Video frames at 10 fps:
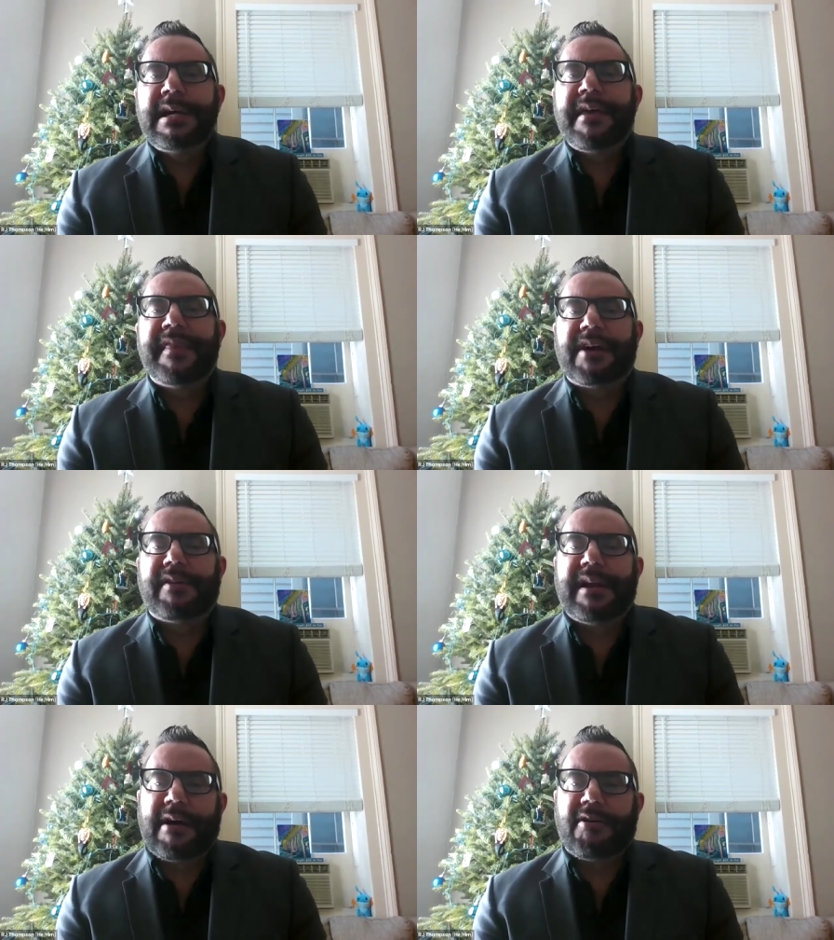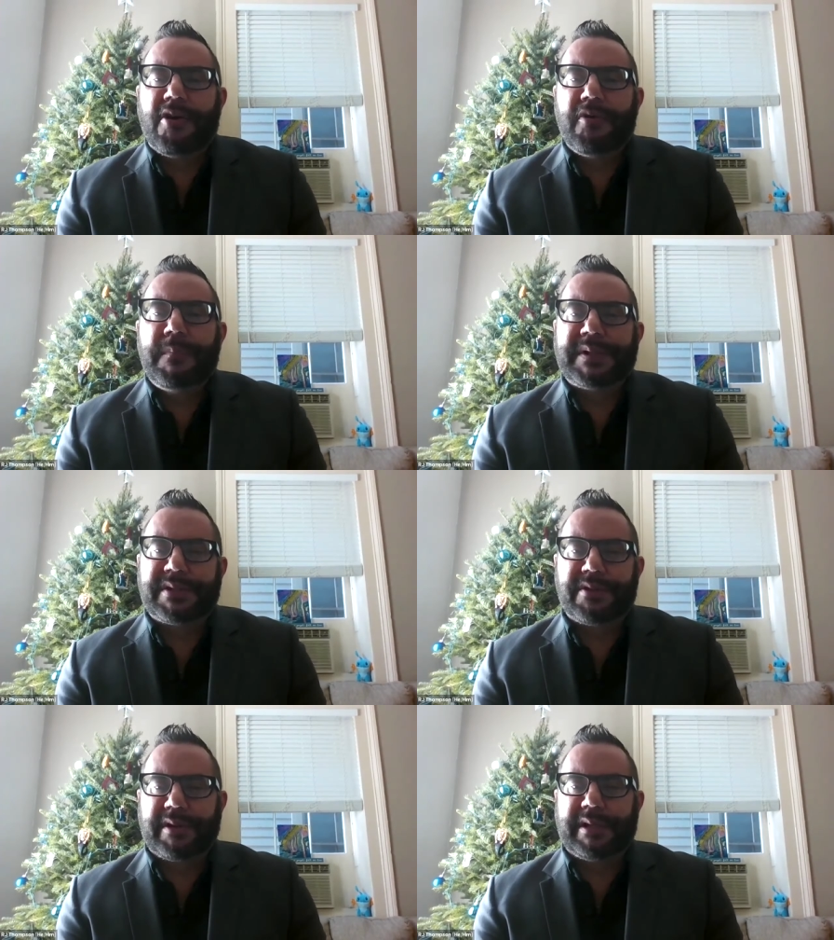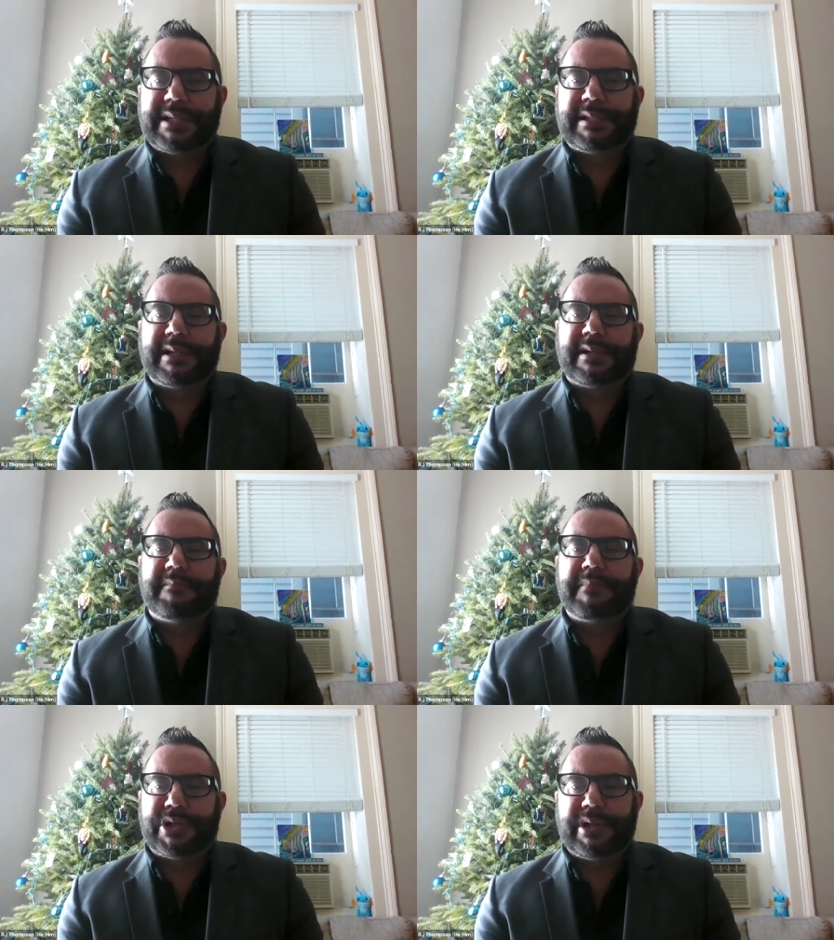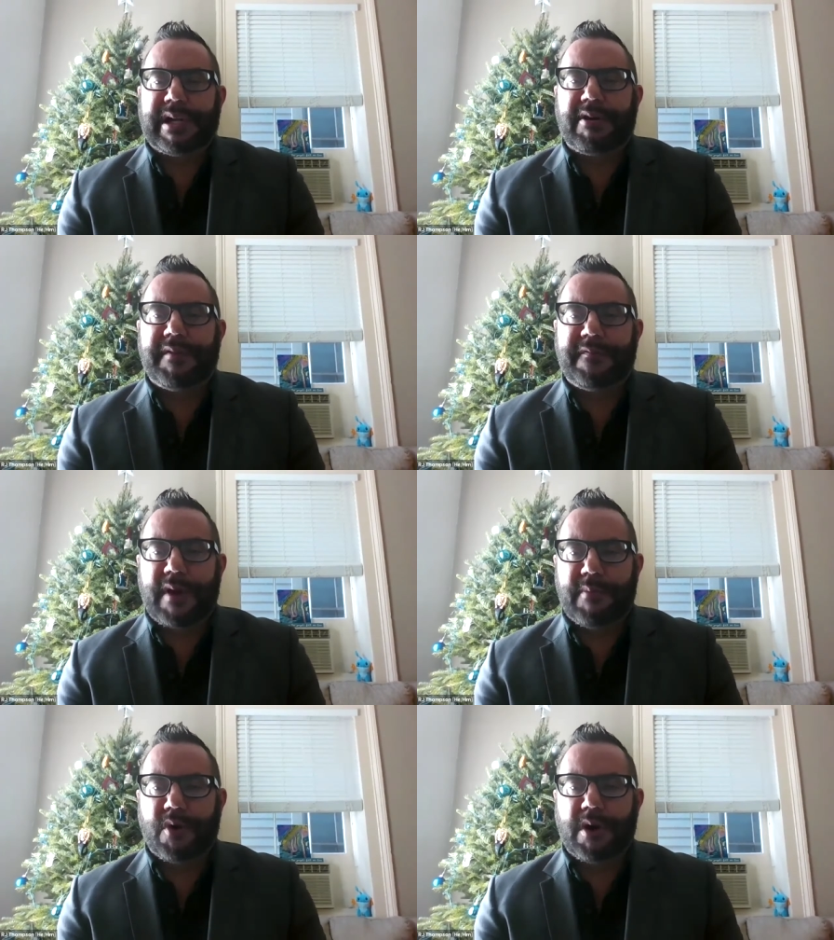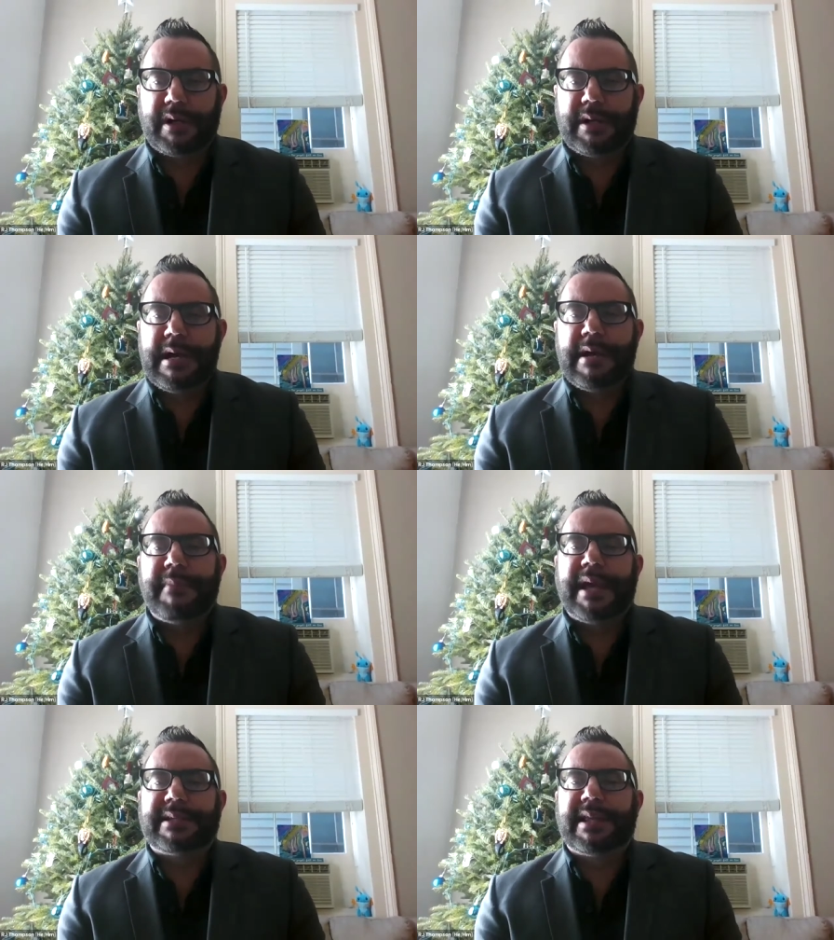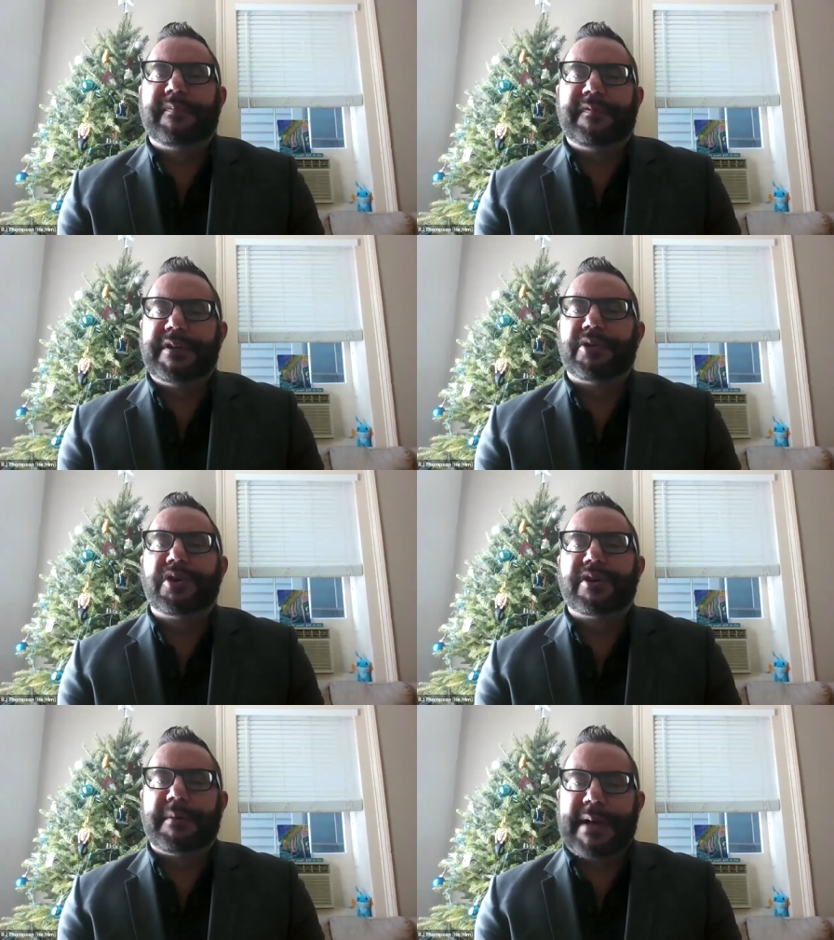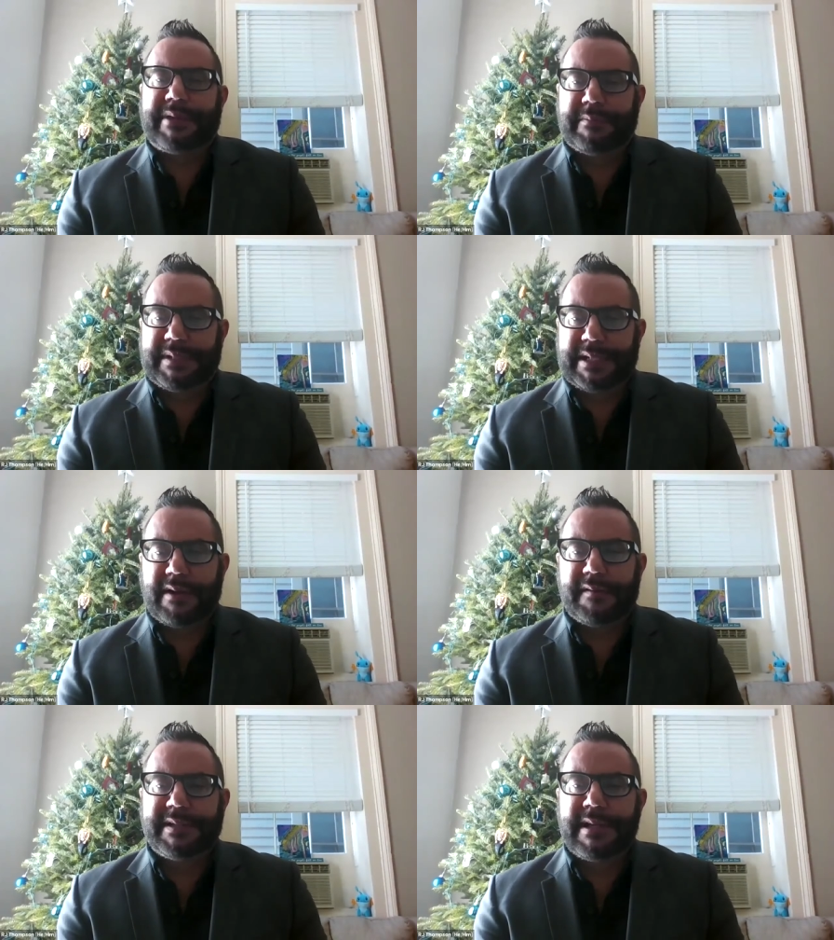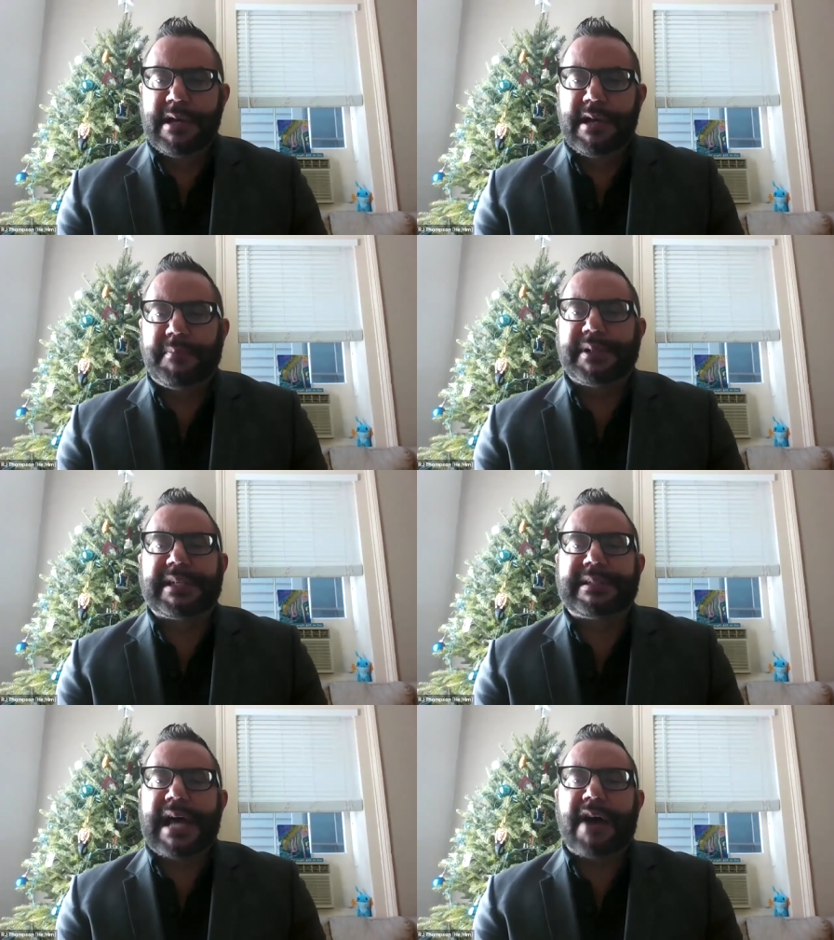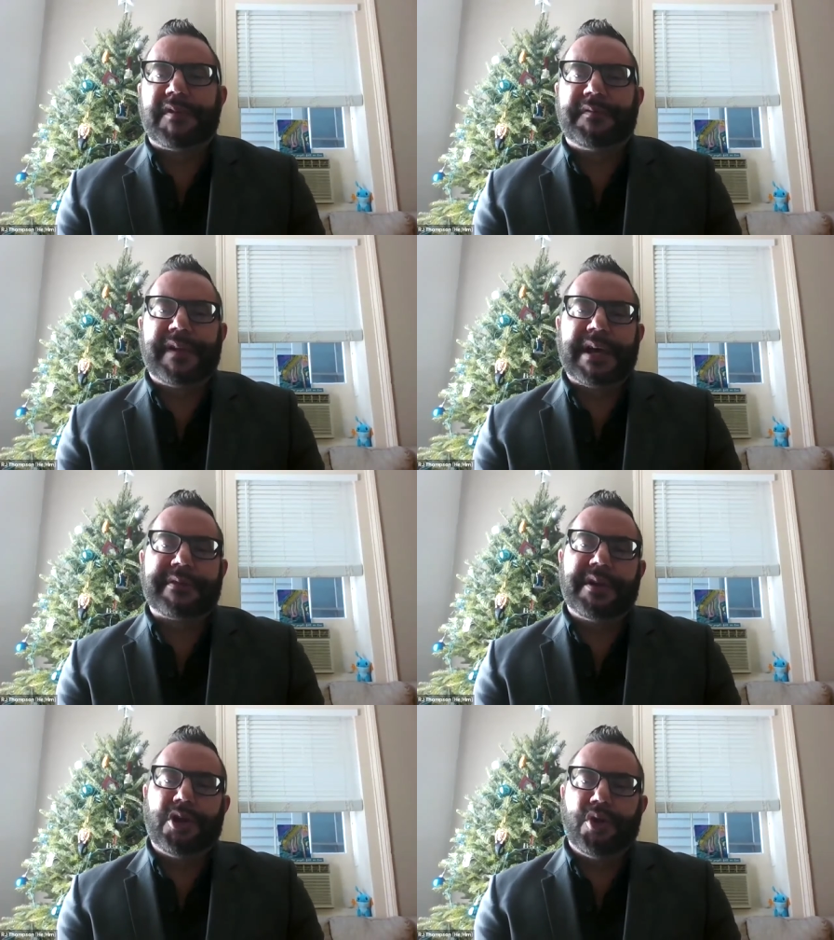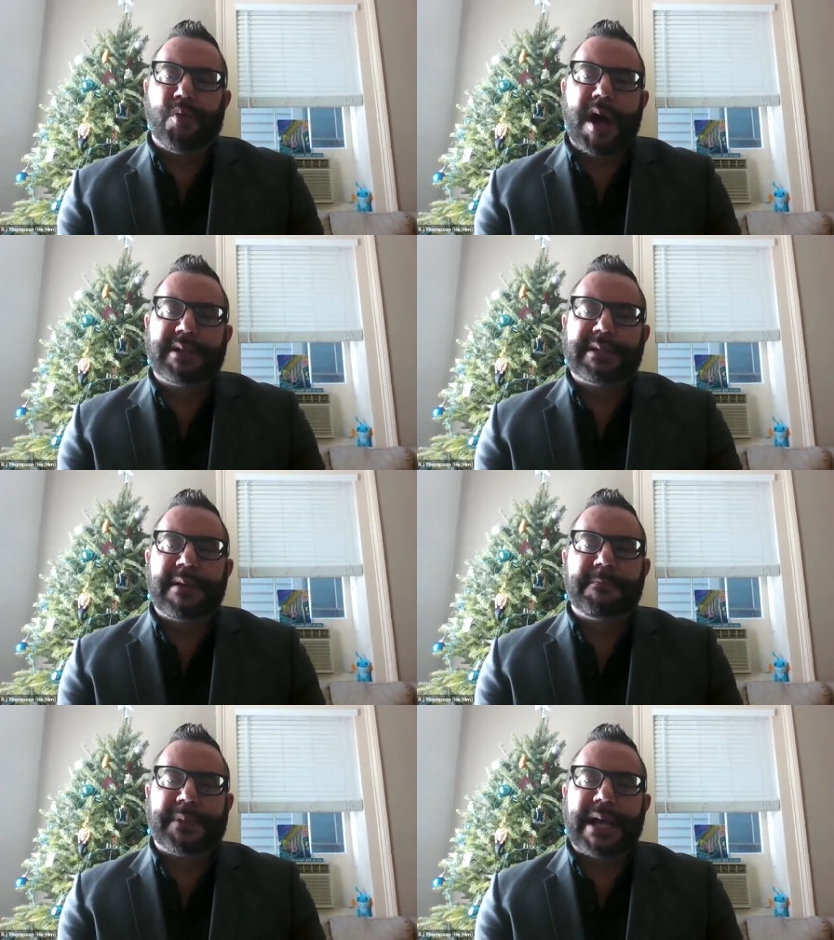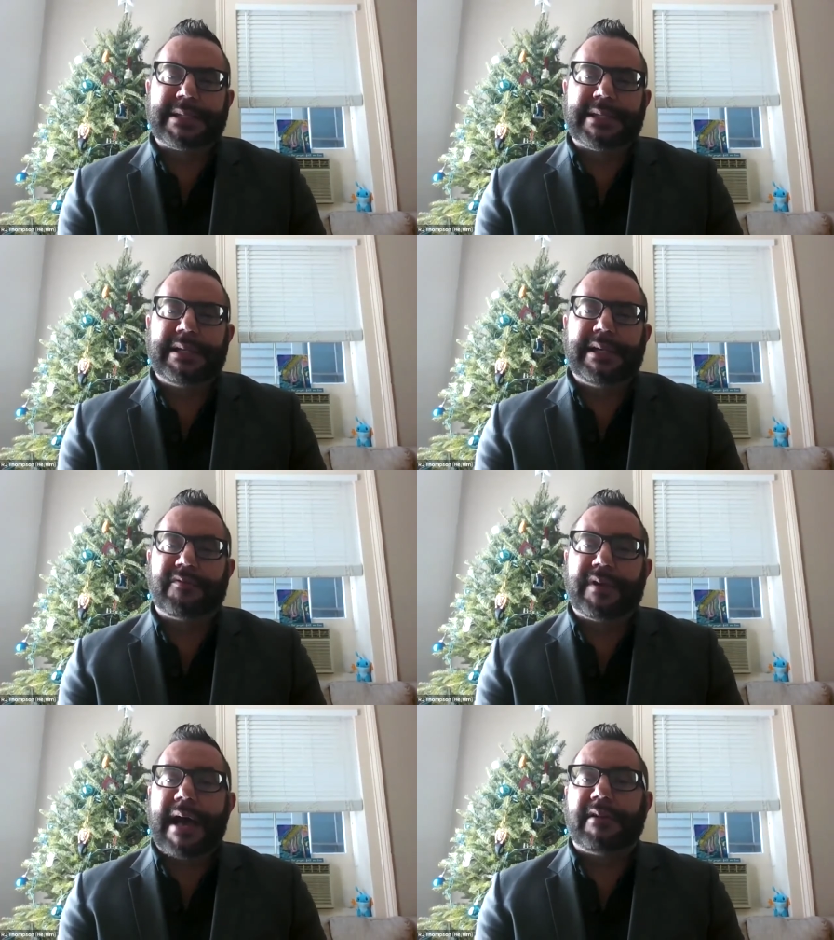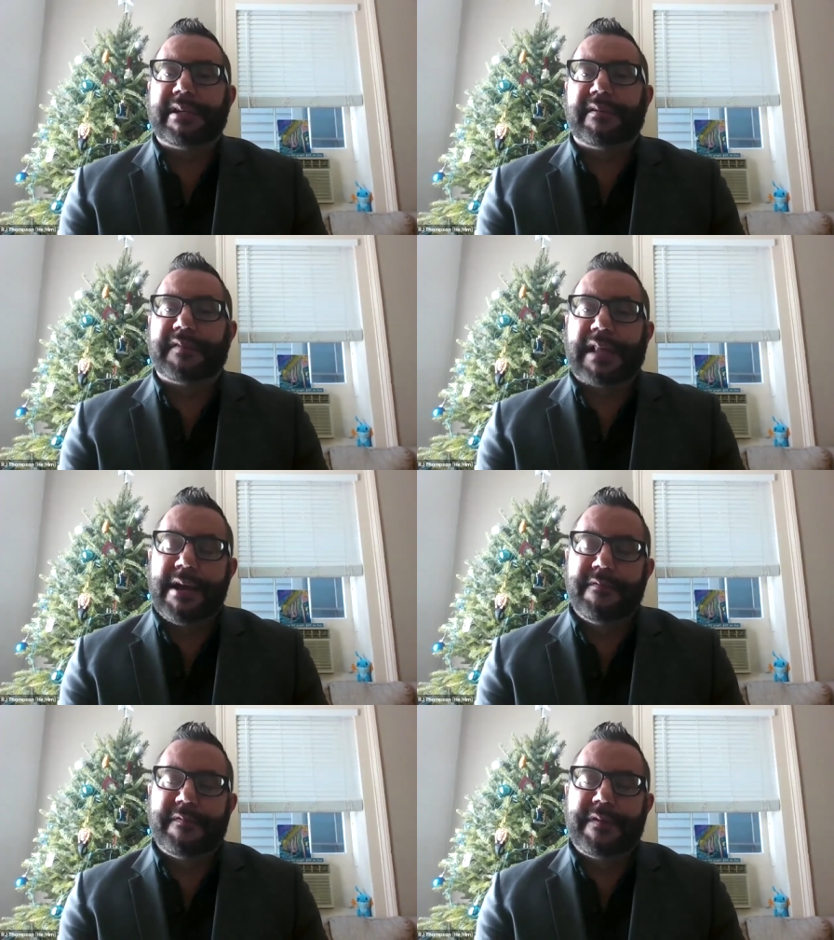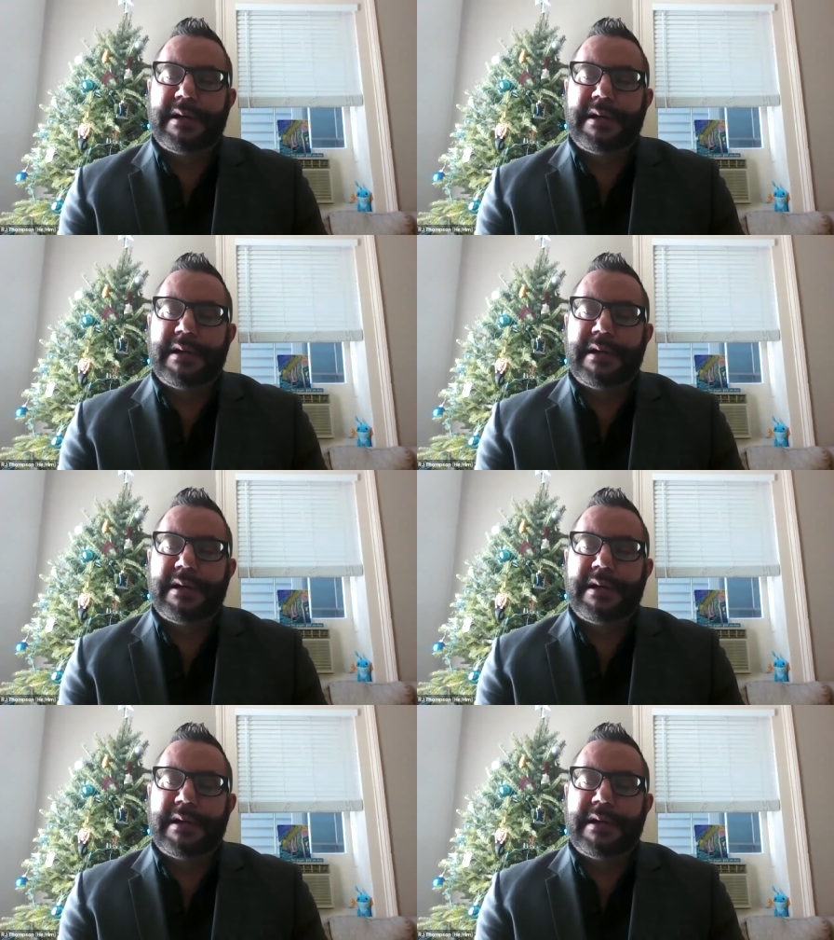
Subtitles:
Their narrow, paternalistic, missionary framework makes them feel good about themselves, but does not reflect the nuance, complexity, and reality of life,